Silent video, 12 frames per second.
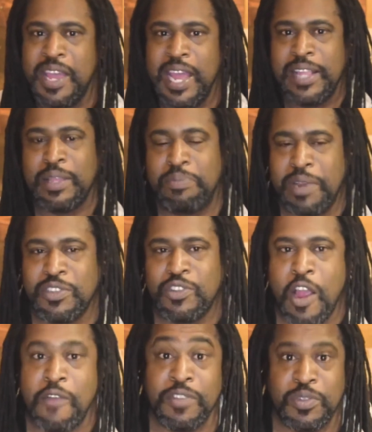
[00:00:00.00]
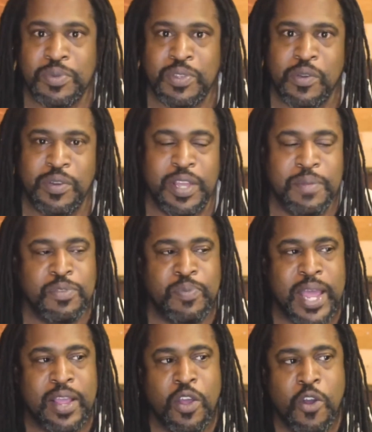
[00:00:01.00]
at the press conference when Tony comes
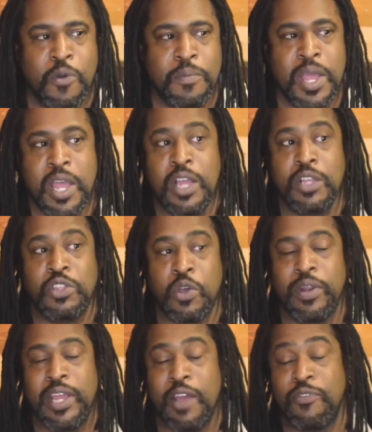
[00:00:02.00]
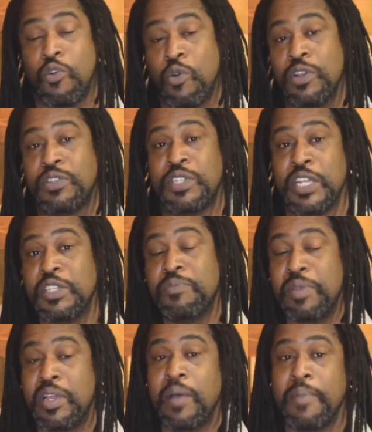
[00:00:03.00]
back home. Tony, of course, doesn't
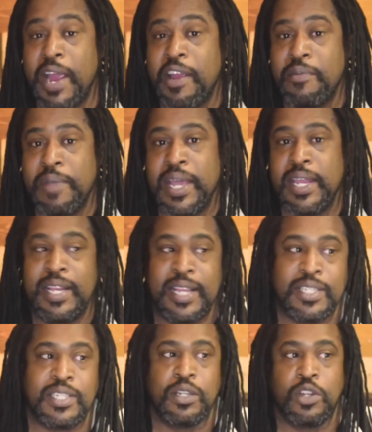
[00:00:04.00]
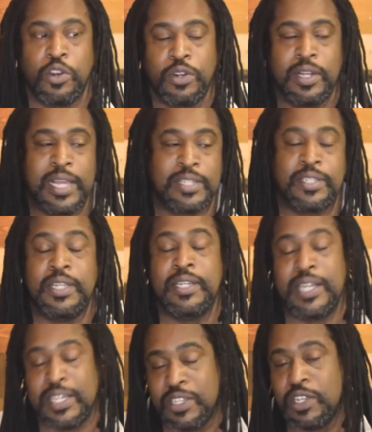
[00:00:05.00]
become Iron Man. He doesn't learn the lesson. He
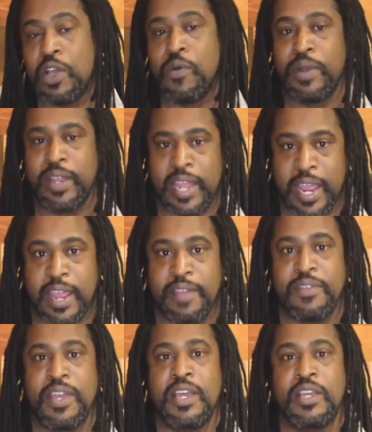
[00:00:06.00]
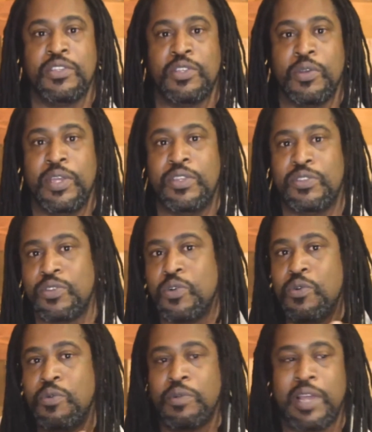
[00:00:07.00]
doesn't go in the cave. So he's
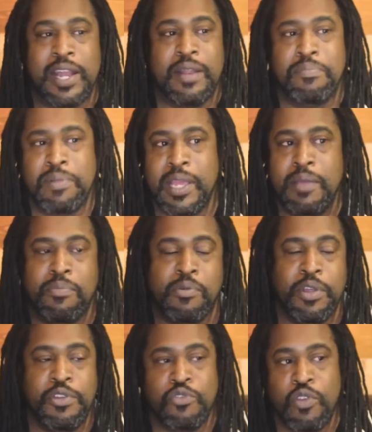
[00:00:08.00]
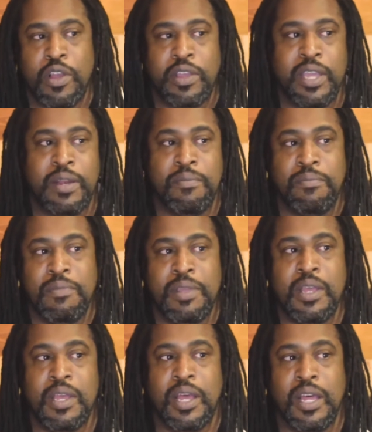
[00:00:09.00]
still kind of playboy drunk and
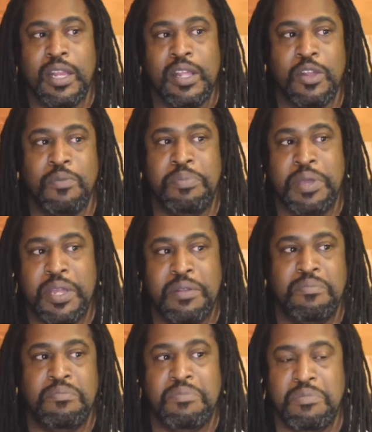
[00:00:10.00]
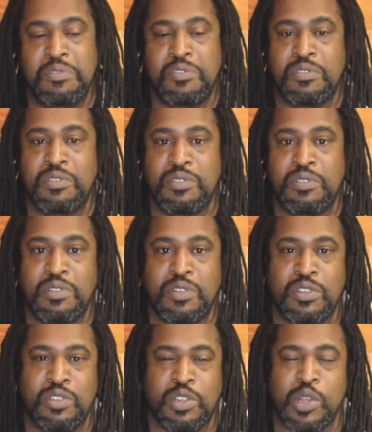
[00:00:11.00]
a little bit
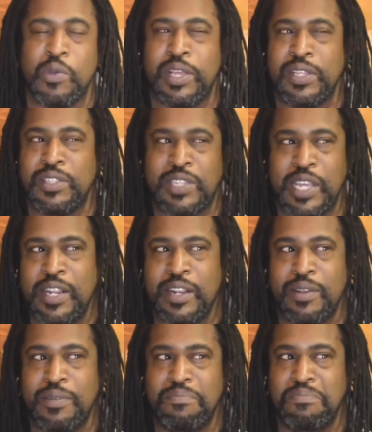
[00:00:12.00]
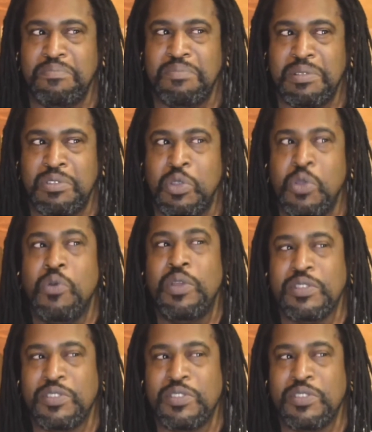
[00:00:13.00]
so conceited, too